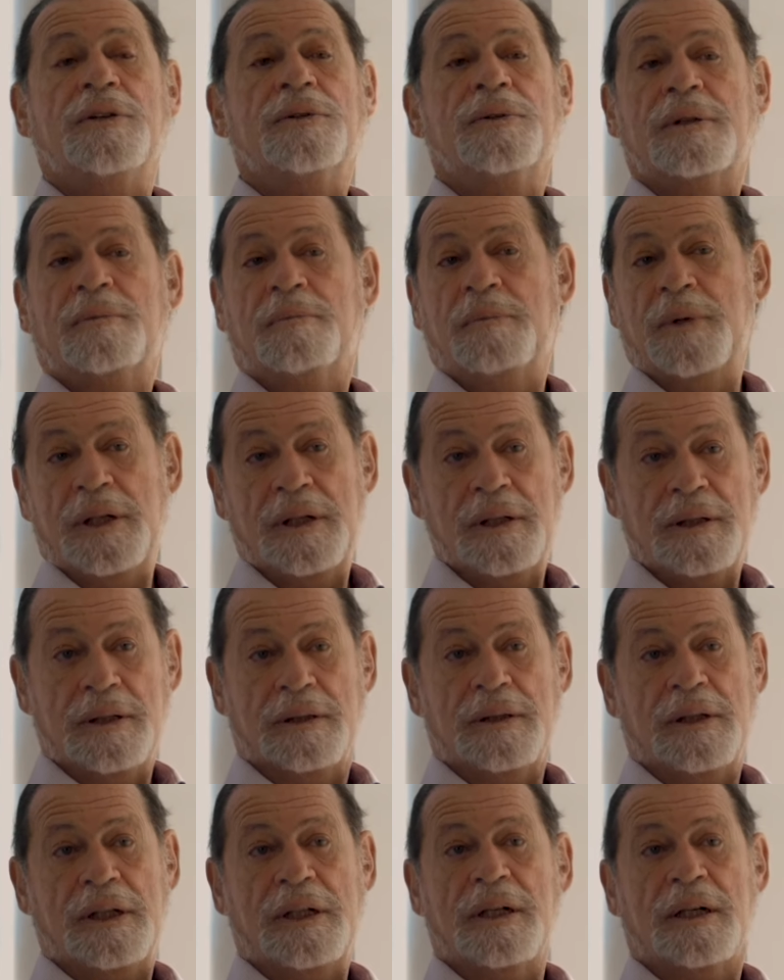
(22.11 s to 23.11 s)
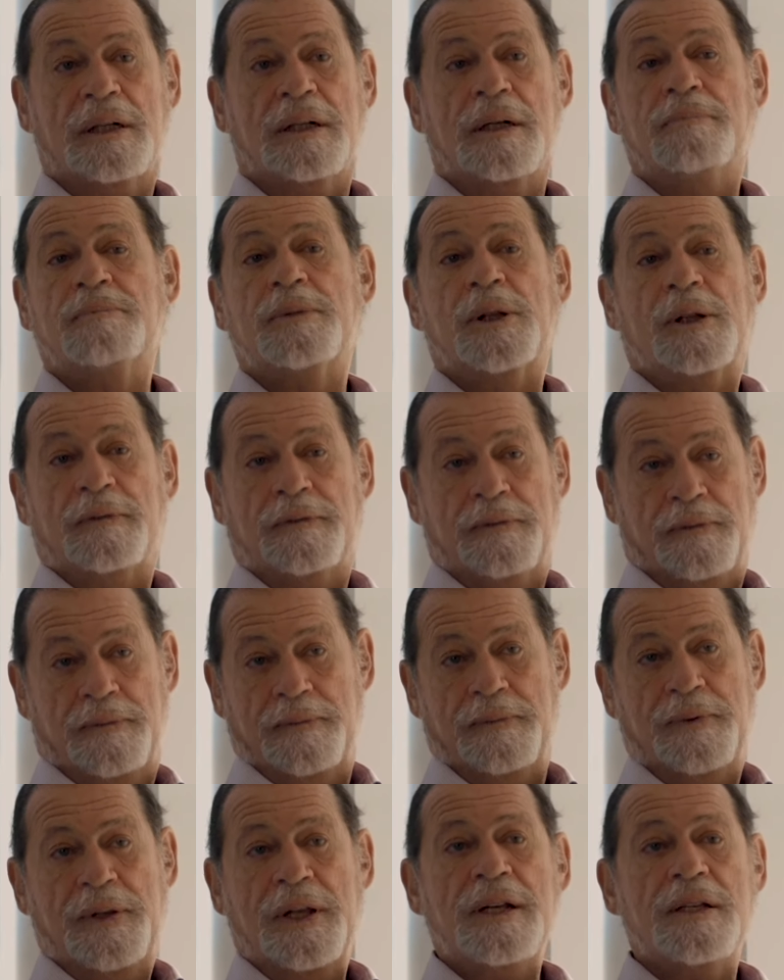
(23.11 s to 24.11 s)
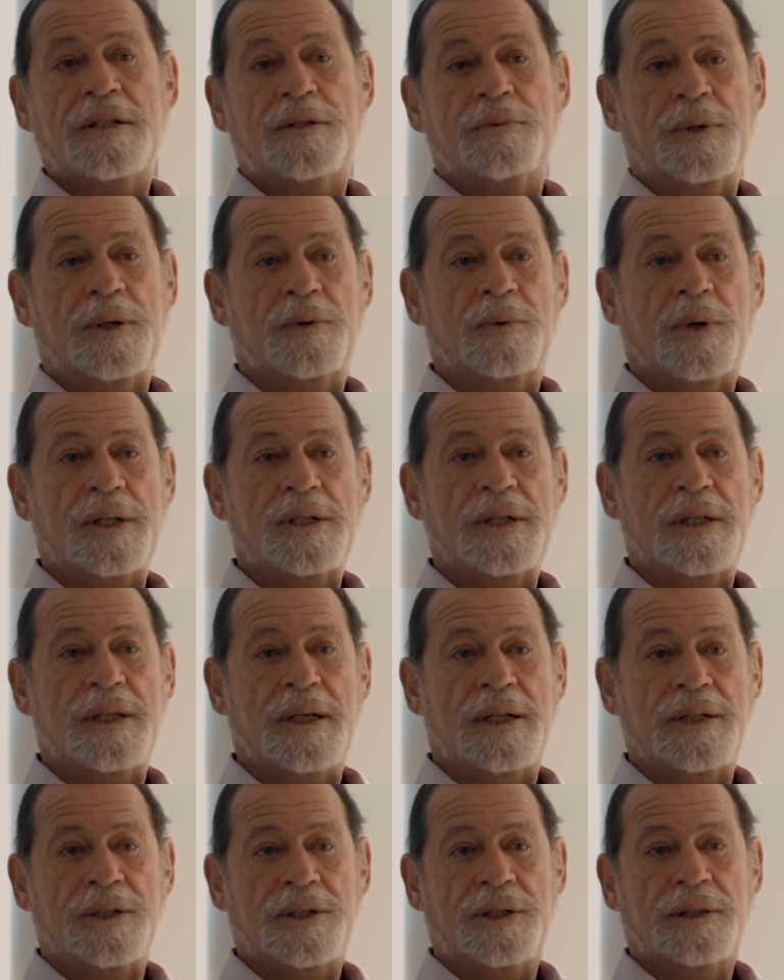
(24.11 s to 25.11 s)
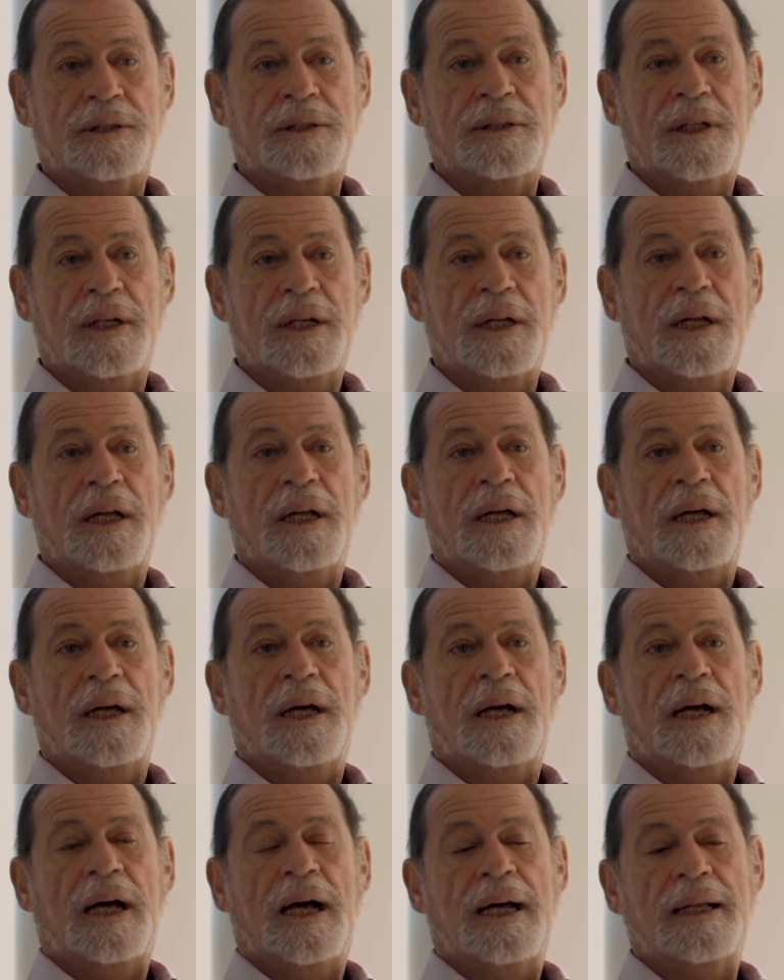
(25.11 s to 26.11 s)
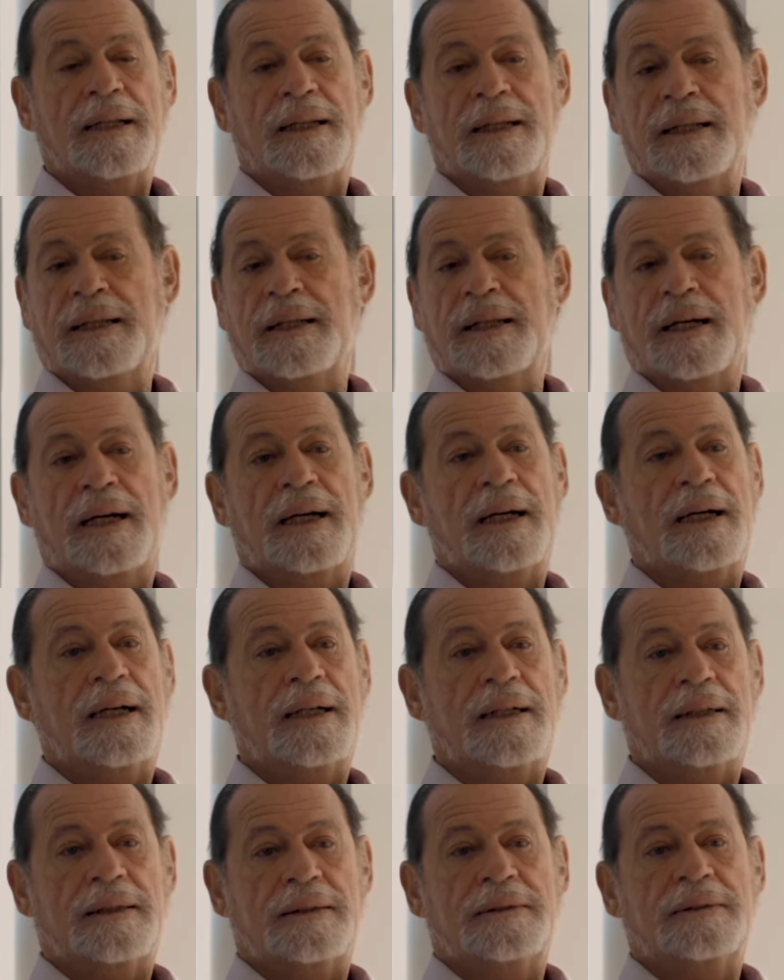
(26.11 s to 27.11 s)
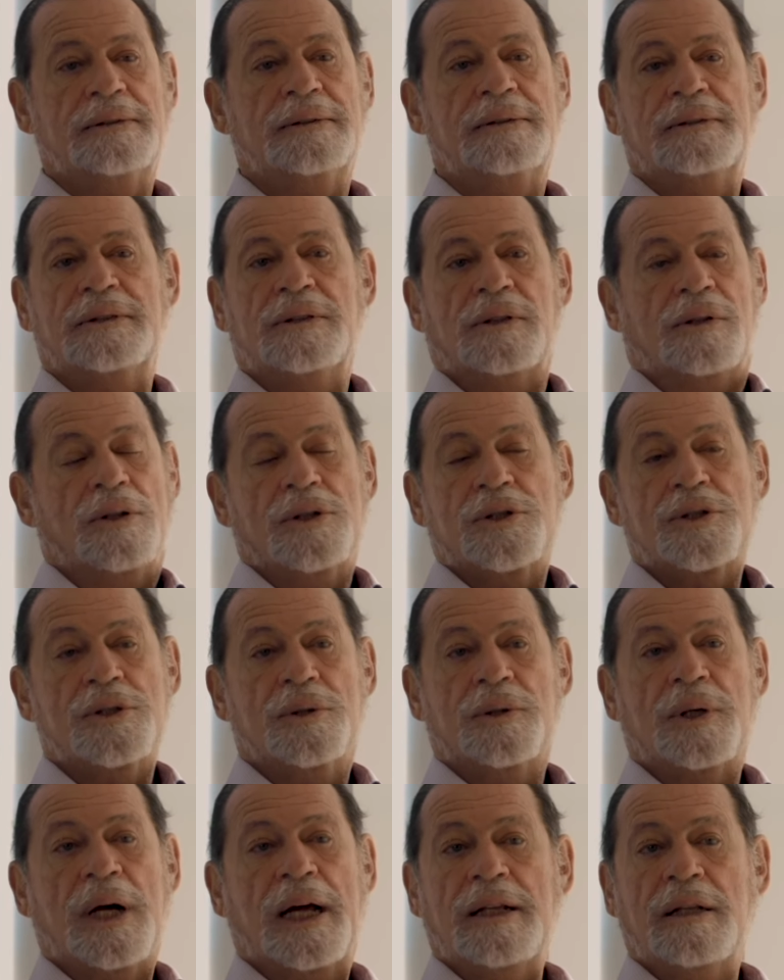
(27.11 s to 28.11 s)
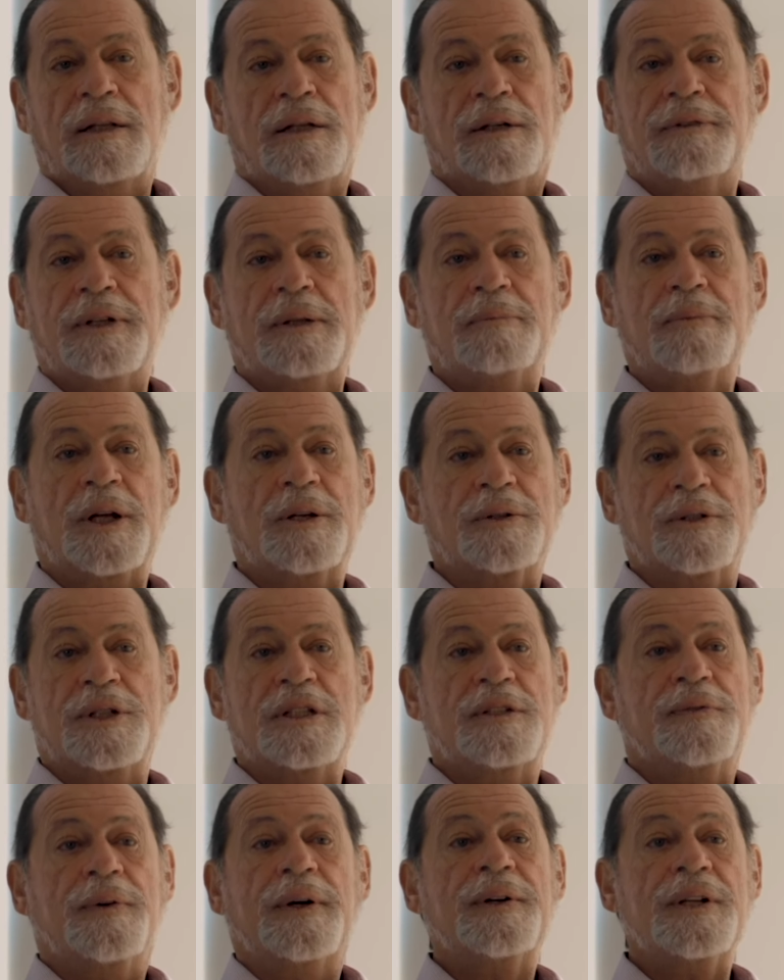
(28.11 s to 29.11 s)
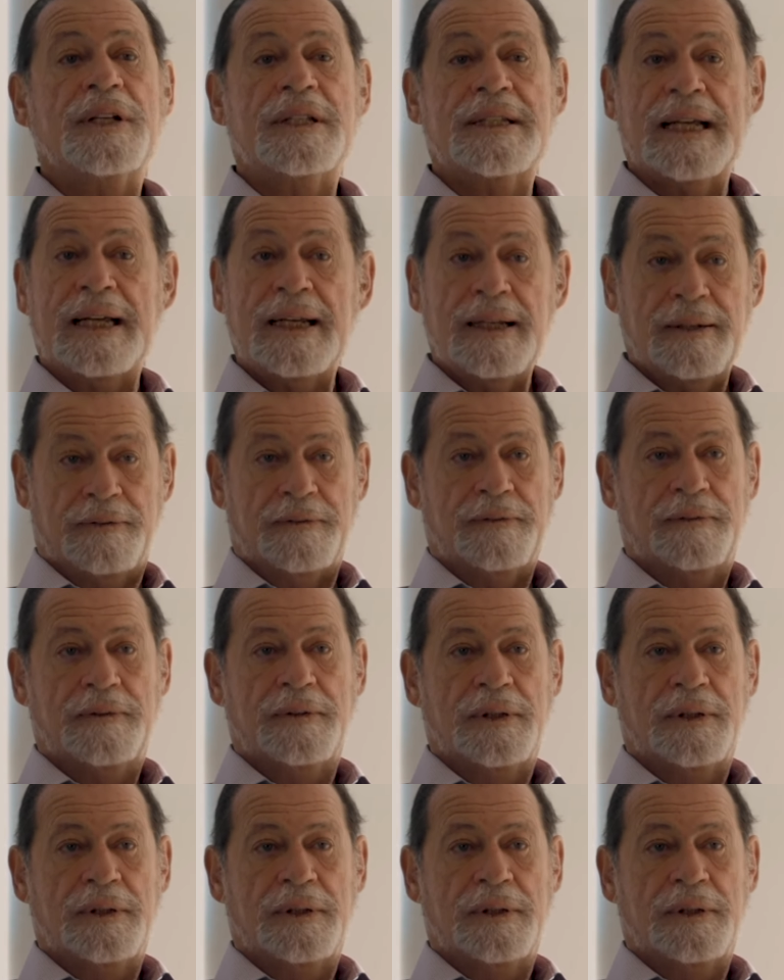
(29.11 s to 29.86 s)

you and me did a couple of things with residential. And also I love it because it's very safe.